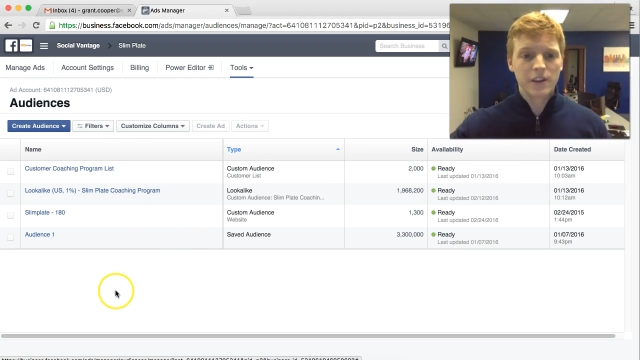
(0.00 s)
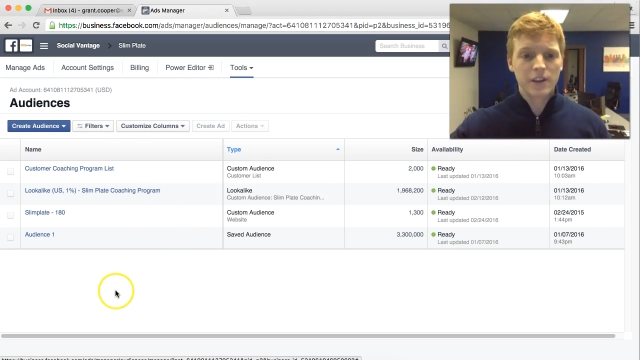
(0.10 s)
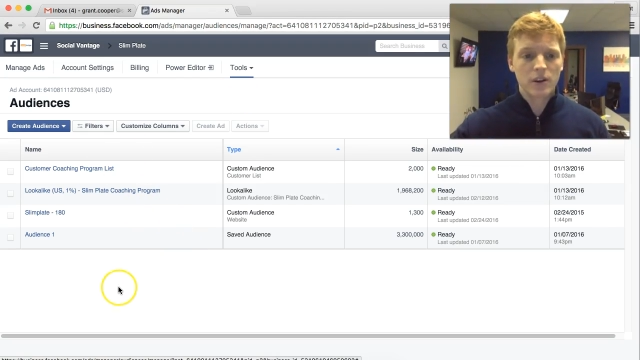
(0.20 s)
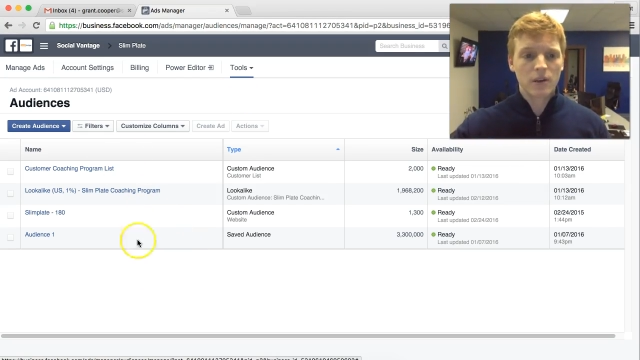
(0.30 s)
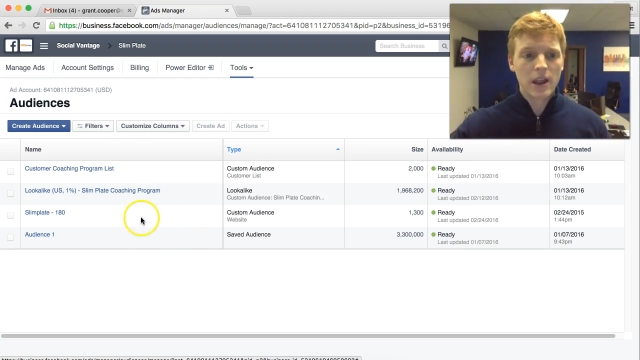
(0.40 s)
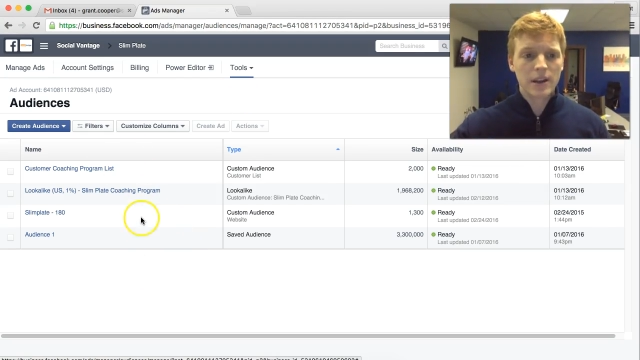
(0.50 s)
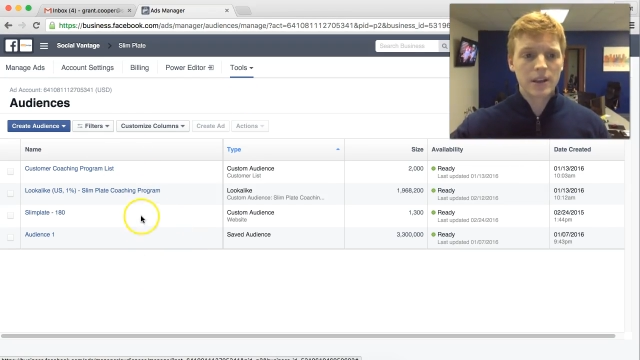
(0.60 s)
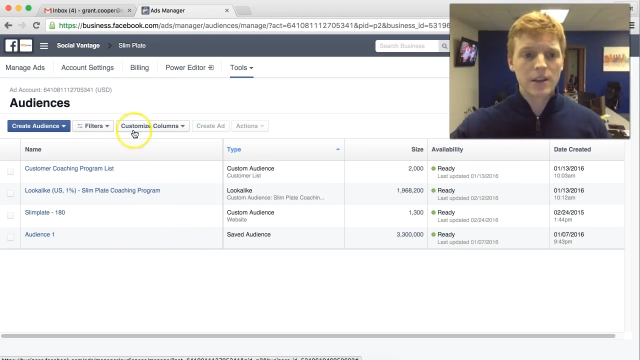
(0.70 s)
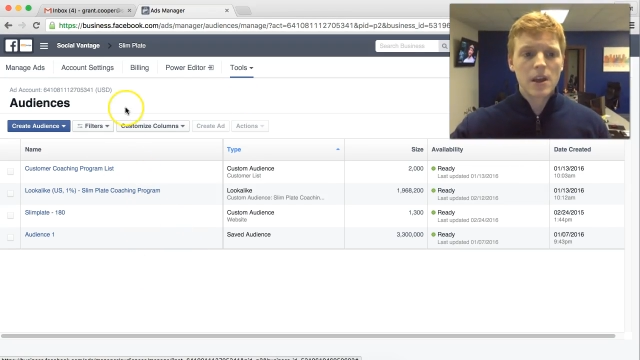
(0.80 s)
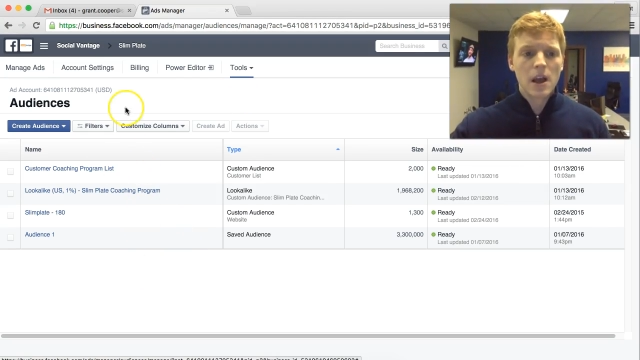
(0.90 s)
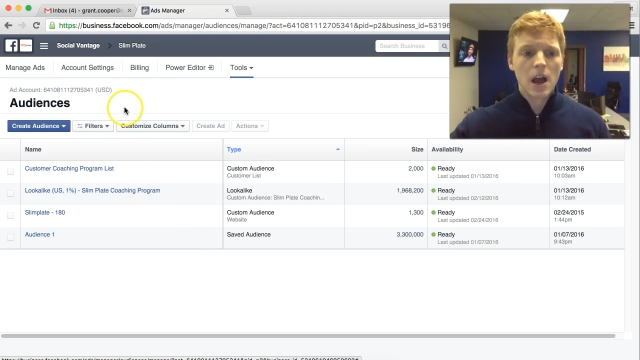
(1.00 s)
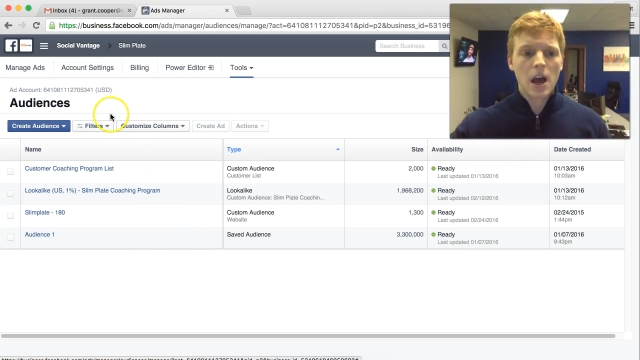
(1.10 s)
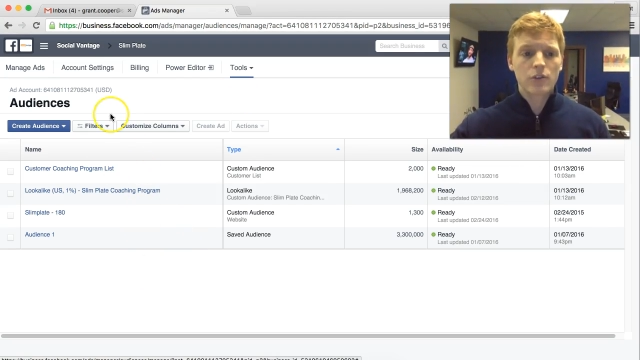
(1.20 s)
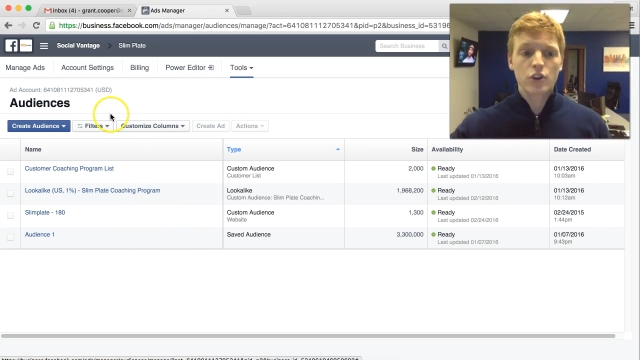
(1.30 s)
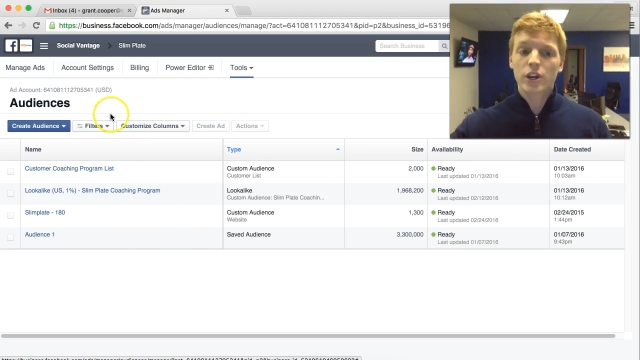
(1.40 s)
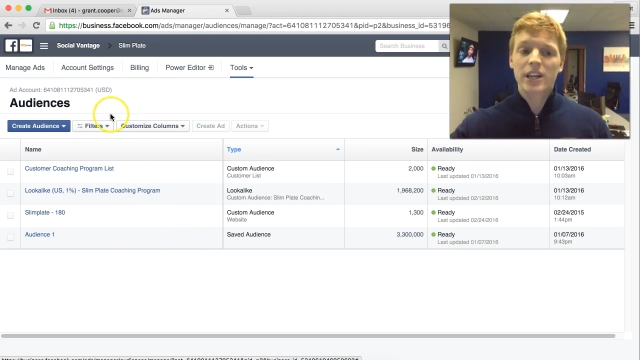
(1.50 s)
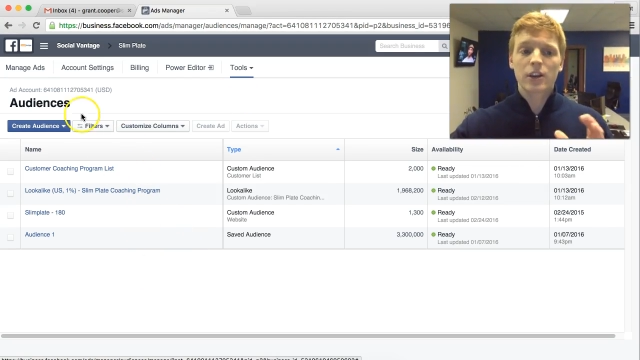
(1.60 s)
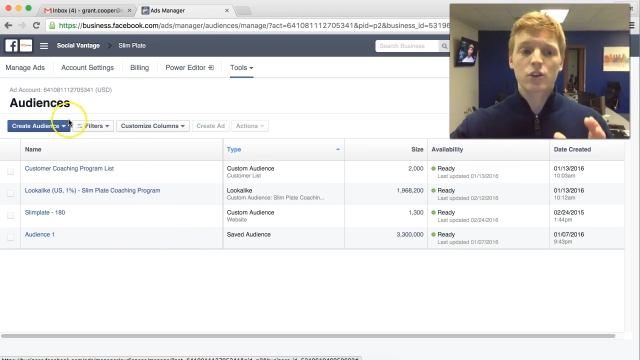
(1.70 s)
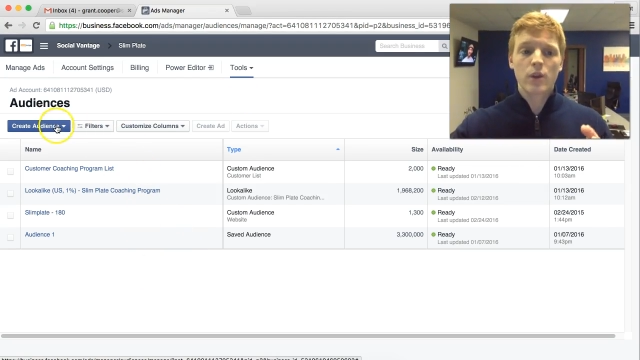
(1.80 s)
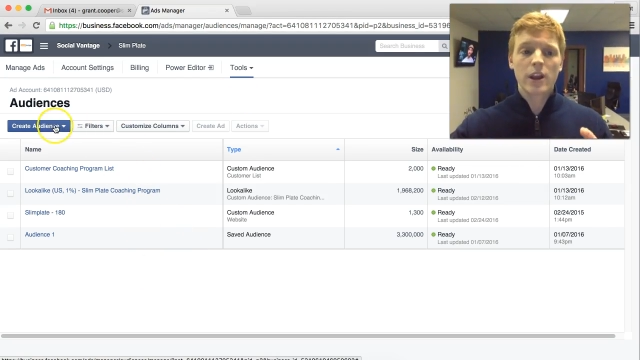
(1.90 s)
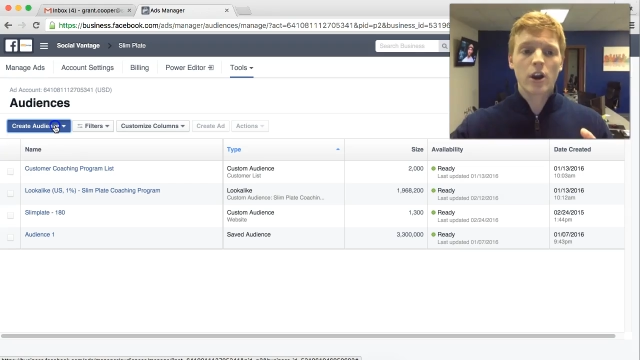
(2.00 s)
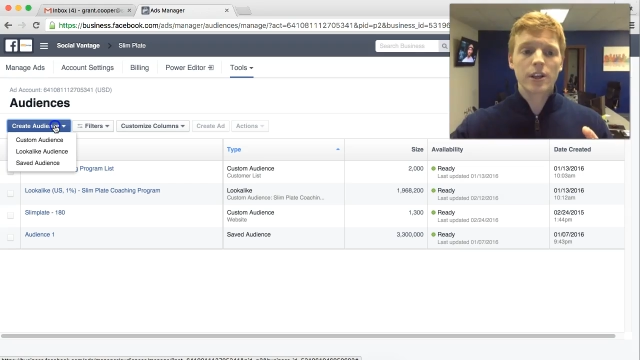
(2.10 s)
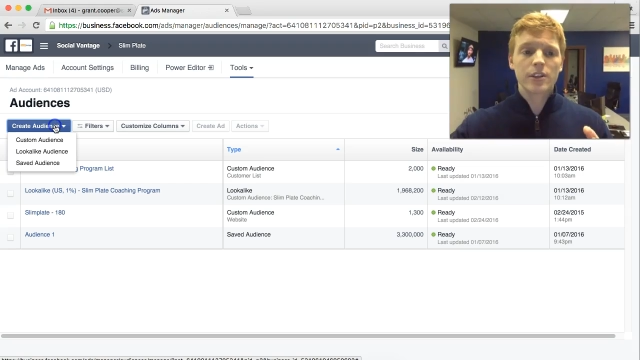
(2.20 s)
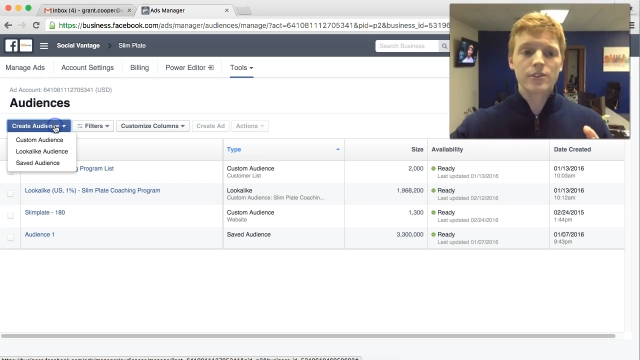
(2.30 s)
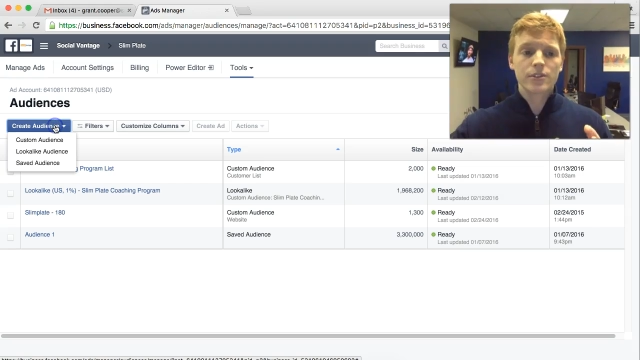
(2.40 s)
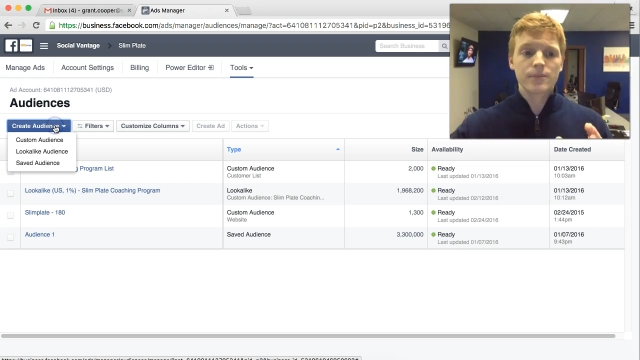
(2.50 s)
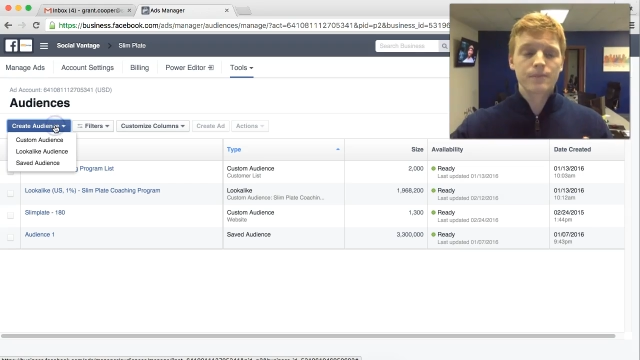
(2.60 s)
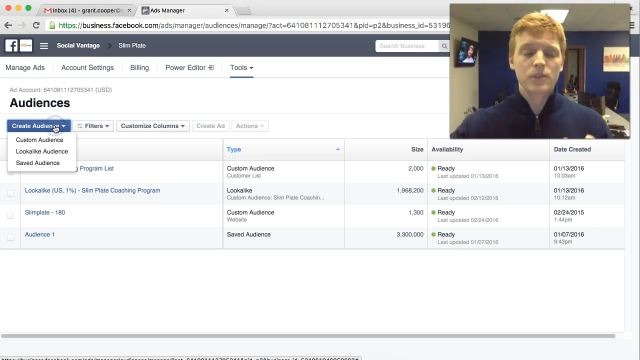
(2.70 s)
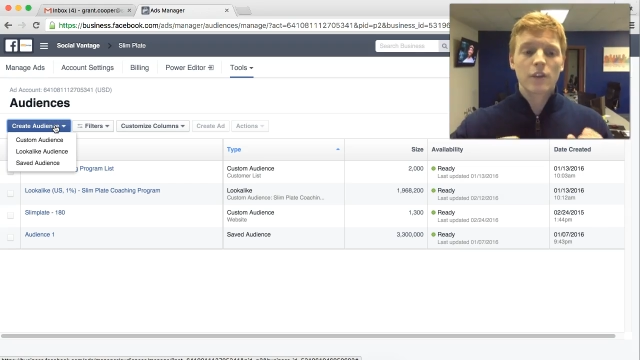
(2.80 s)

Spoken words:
in here already. You're going to hit create audience.